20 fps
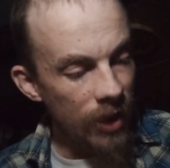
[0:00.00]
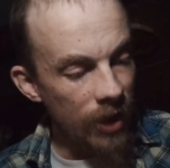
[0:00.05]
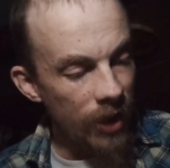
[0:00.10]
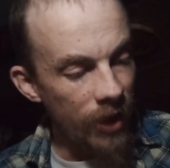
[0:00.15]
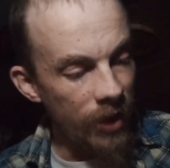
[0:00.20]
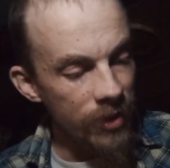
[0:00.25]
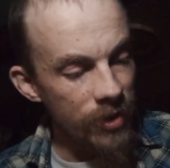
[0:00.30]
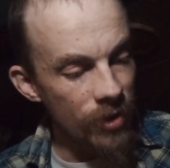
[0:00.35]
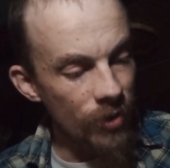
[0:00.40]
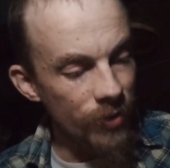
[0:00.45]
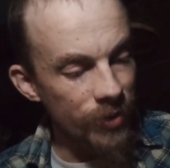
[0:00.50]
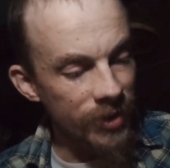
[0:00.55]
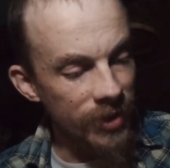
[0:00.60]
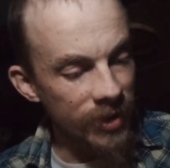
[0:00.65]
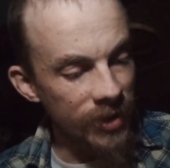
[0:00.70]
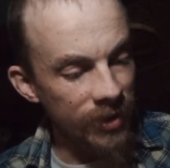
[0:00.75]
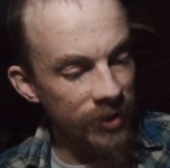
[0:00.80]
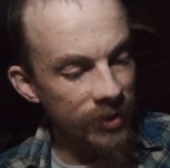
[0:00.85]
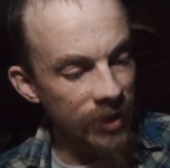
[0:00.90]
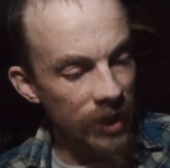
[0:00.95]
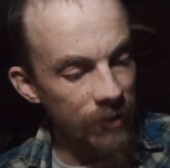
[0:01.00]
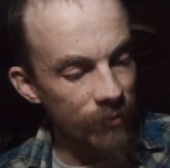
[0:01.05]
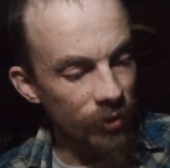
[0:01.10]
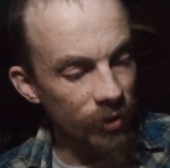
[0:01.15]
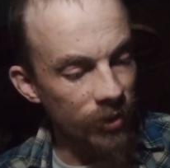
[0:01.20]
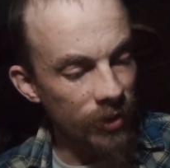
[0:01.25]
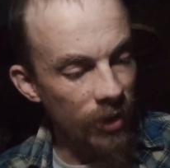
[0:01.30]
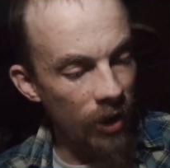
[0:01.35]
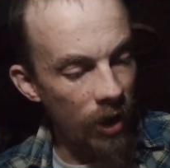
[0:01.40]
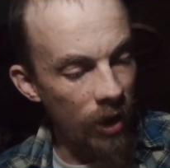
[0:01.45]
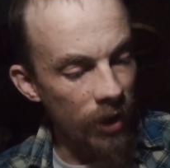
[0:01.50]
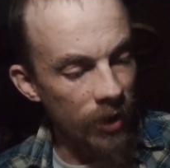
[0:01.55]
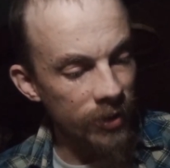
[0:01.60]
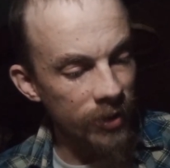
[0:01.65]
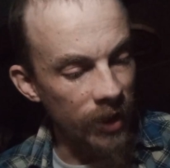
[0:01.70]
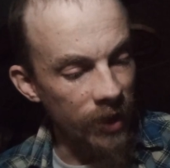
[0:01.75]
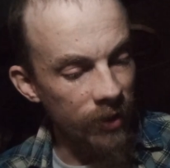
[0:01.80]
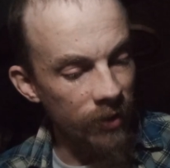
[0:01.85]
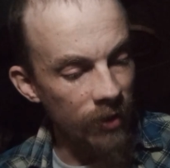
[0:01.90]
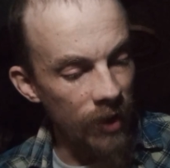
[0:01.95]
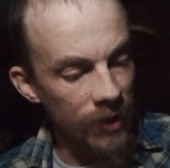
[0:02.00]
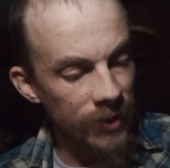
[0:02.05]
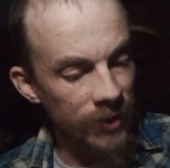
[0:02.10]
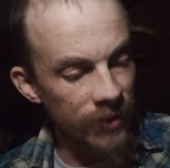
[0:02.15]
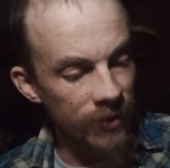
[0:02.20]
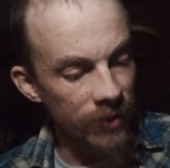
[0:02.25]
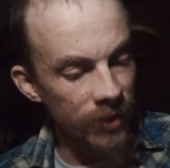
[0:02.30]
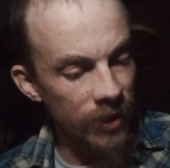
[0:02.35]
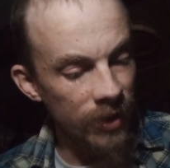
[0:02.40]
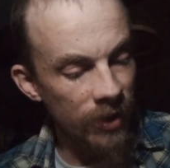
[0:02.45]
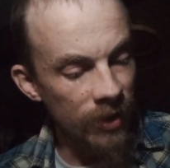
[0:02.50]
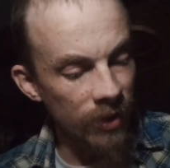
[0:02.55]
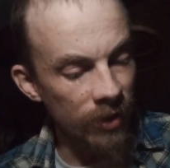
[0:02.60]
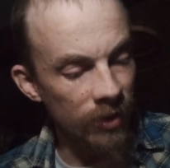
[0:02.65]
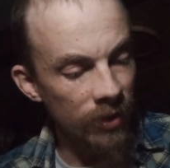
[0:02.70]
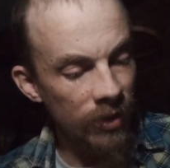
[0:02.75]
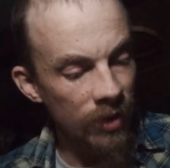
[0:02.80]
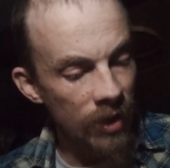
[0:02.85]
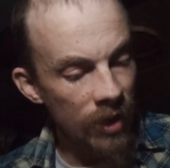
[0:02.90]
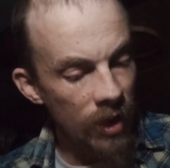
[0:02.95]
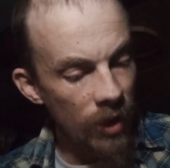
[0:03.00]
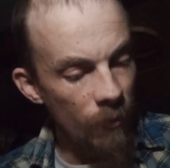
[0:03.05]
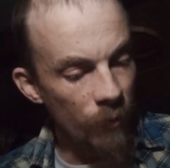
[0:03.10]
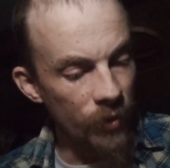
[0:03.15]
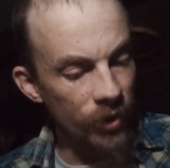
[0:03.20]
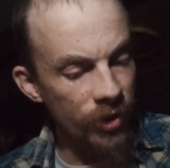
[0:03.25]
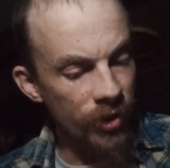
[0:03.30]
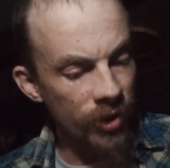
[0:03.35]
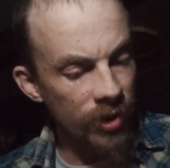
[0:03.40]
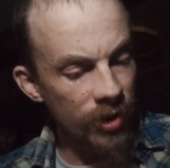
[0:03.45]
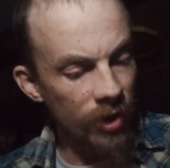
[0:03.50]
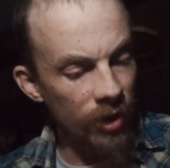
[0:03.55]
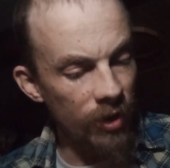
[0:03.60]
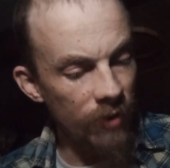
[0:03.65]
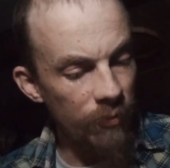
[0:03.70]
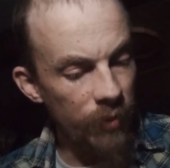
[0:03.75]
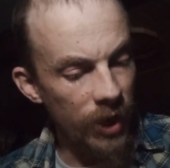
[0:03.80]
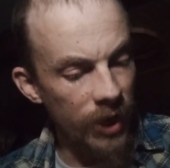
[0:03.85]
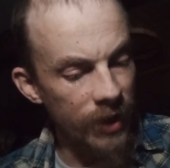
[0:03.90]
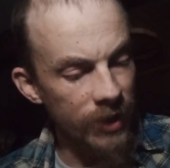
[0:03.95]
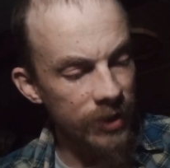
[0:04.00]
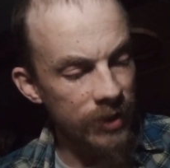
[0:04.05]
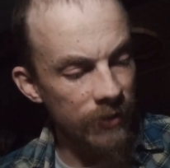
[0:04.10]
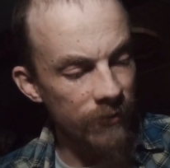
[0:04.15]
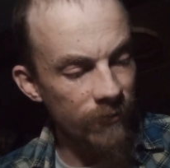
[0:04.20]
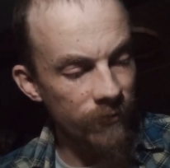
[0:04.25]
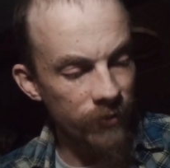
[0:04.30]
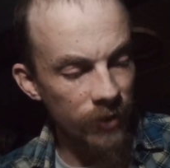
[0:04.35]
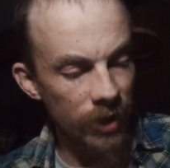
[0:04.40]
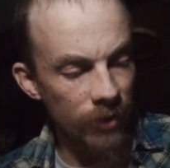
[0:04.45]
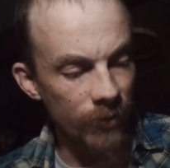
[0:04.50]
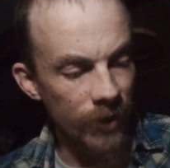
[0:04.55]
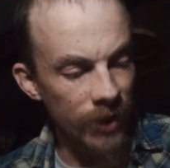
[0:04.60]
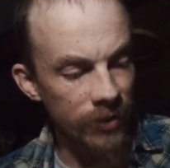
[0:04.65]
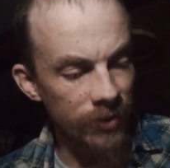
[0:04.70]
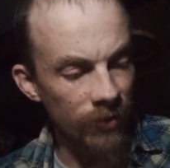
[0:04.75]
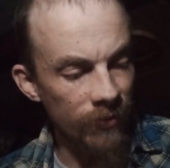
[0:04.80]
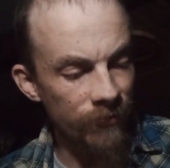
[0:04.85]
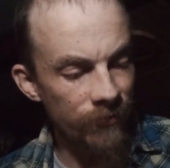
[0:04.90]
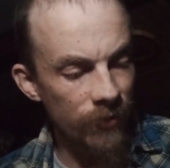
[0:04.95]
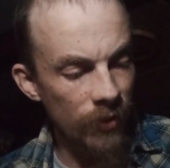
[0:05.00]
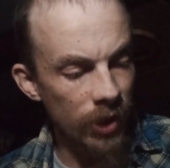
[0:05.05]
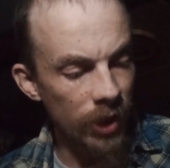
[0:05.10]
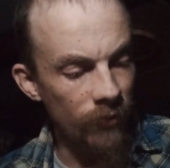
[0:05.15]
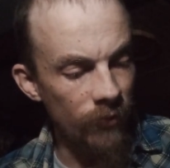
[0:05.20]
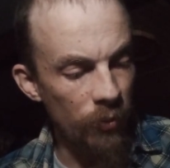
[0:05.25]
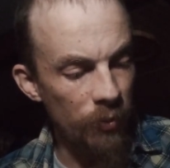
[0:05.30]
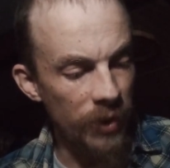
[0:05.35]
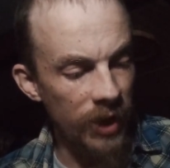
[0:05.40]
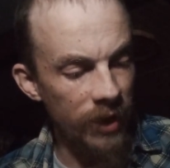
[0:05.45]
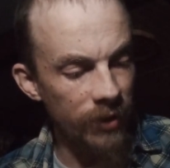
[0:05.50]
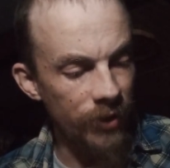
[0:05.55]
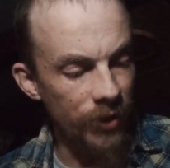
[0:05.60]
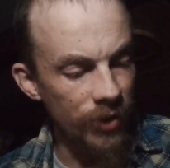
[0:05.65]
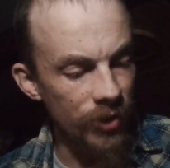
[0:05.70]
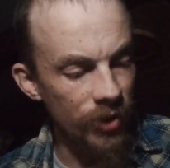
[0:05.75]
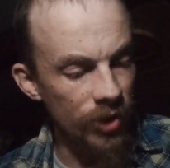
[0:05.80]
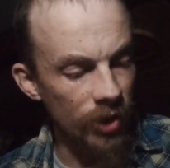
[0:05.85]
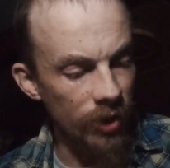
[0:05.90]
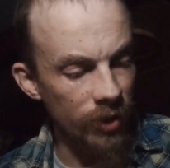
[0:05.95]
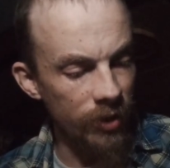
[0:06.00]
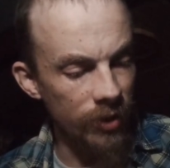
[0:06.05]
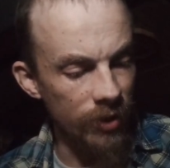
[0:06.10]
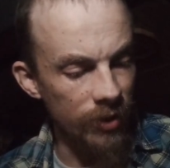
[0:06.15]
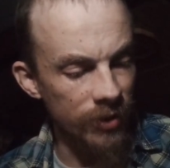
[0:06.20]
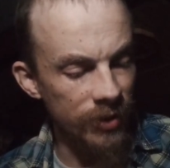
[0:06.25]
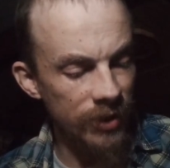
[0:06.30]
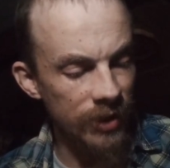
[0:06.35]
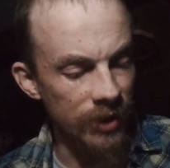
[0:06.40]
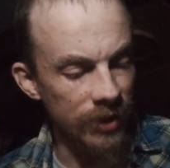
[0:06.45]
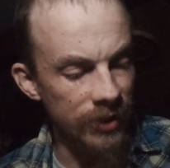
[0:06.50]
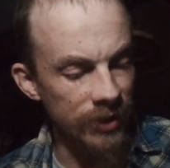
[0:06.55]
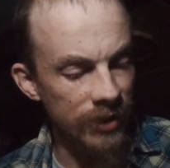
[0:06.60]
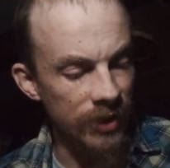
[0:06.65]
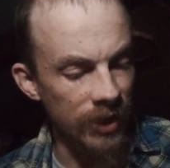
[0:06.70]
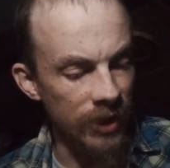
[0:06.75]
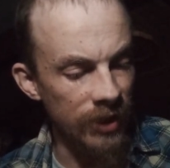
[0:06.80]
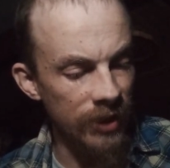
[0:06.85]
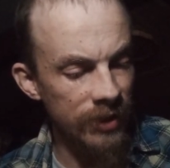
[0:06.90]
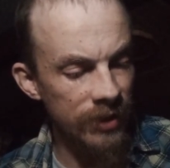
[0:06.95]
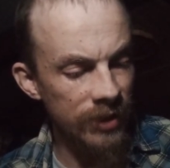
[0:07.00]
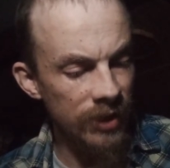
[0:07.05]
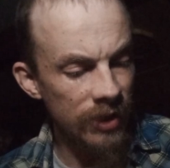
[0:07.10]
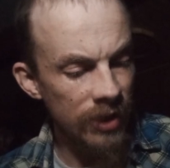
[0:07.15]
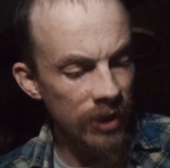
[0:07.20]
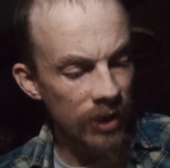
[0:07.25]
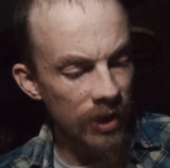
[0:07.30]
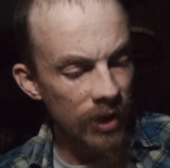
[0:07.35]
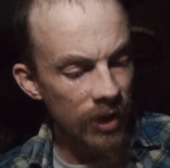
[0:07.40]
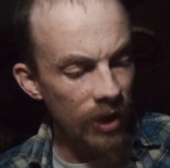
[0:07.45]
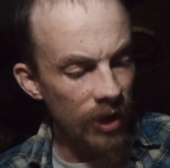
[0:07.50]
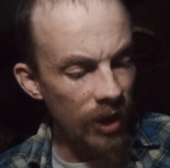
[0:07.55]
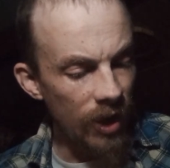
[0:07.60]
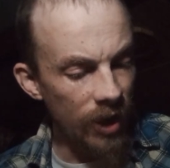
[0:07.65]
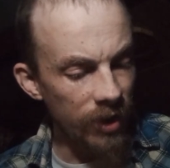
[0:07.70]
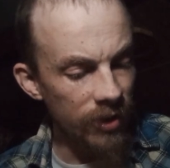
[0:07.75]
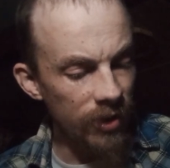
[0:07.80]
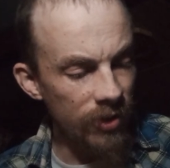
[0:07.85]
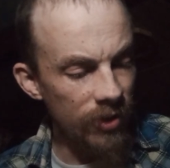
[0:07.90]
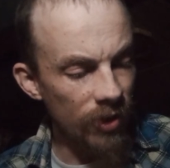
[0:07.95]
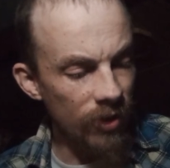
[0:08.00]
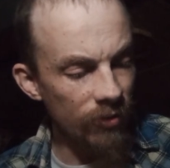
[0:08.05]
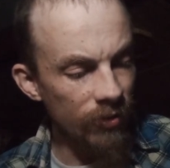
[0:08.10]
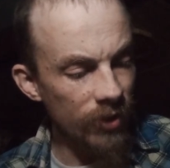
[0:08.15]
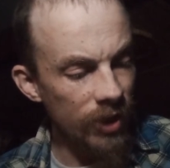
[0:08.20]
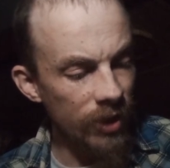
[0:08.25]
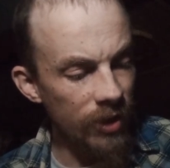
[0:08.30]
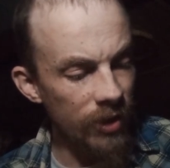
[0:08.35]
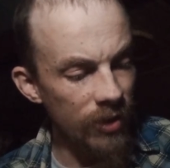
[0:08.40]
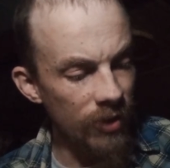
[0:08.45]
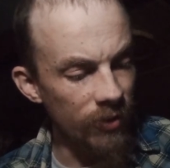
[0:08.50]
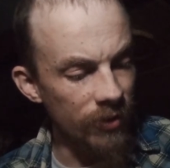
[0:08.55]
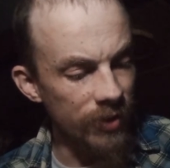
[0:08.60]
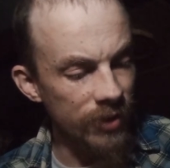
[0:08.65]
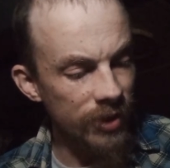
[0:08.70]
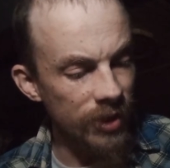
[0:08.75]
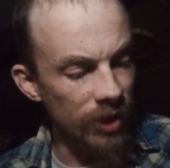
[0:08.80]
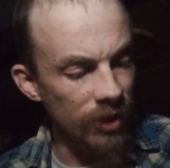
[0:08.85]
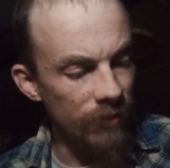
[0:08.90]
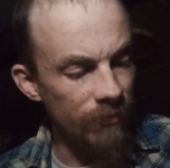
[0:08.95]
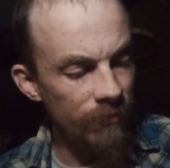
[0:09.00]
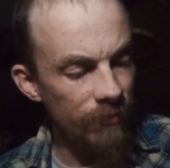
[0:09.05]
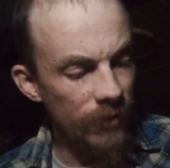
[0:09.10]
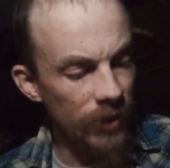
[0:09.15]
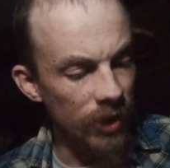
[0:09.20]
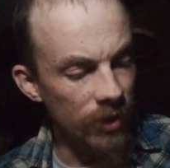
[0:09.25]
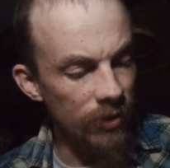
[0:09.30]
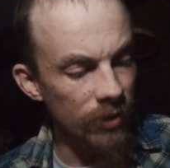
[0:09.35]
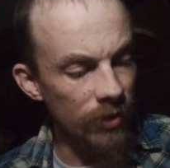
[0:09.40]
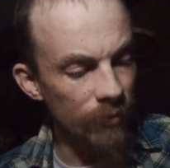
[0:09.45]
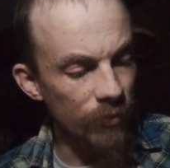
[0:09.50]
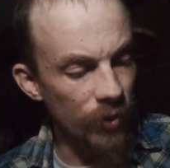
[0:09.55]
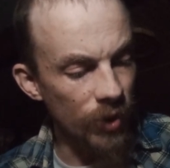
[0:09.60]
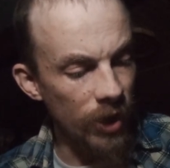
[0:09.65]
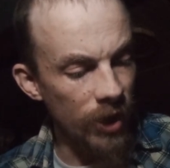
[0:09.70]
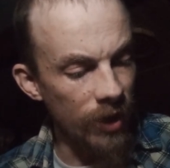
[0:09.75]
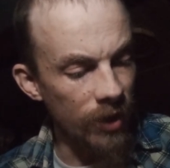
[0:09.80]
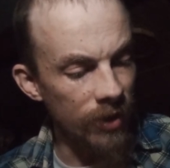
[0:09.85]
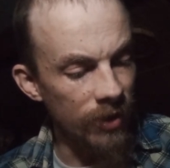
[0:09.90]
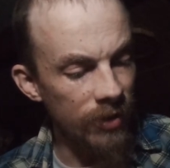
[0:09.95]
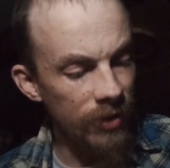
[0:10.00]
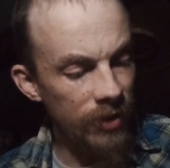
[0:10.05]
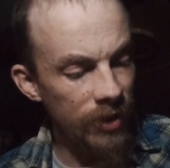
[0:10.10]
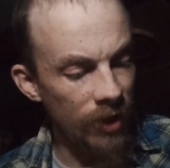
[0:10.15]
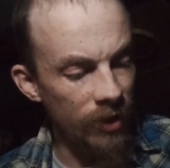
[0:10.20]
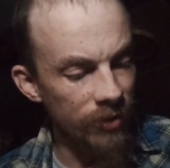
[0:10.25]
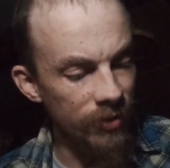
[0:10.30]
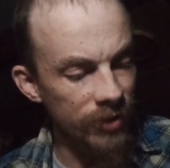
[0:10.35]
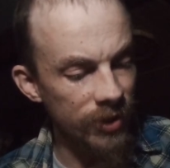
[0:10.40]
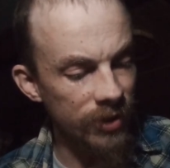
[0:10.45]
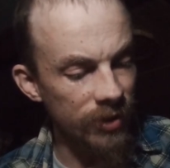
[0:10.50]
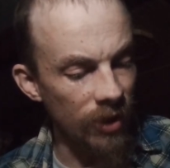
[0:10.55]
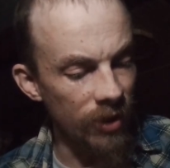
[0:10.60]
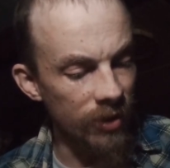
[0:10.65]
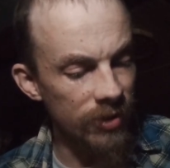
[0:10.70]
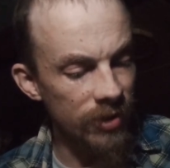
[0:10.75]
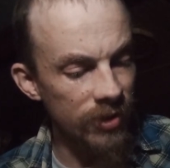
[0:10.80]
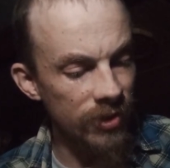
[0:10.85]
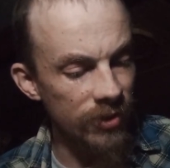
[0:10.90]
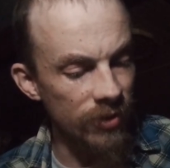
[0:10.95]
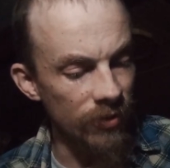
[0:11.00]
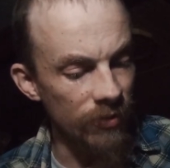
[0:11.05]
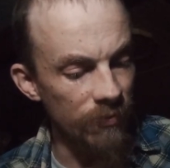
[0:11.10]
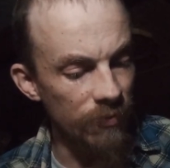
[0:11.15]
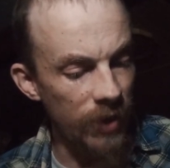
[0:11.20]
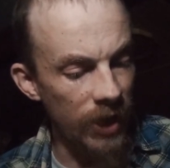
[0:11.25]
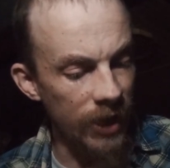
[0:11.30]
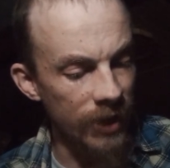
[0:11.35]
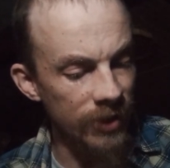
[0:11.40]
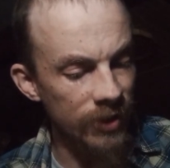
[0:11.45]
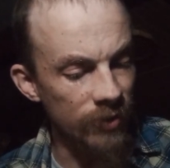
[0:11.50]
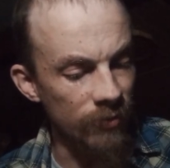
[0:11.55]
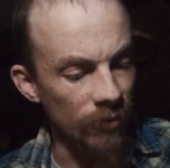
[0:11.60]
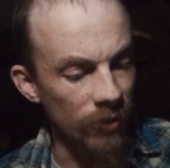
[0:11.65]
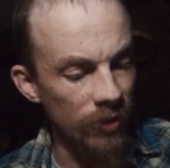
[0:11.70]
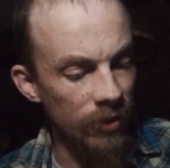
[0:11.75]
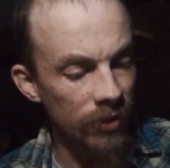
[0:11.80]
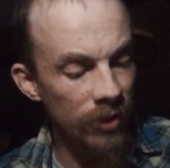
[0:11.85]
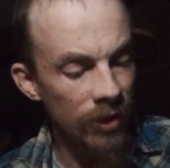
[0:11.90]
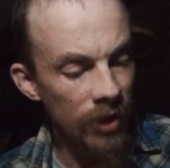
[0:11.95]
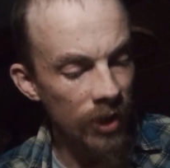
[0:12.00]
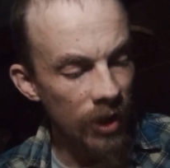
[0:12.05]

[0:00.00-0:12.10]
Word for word: I had noticed a disabled car as I crested the hill, but the turnpikes and freeways are full of abandoned junkers these days and you don't really notice them in your brain until you start to zoom past one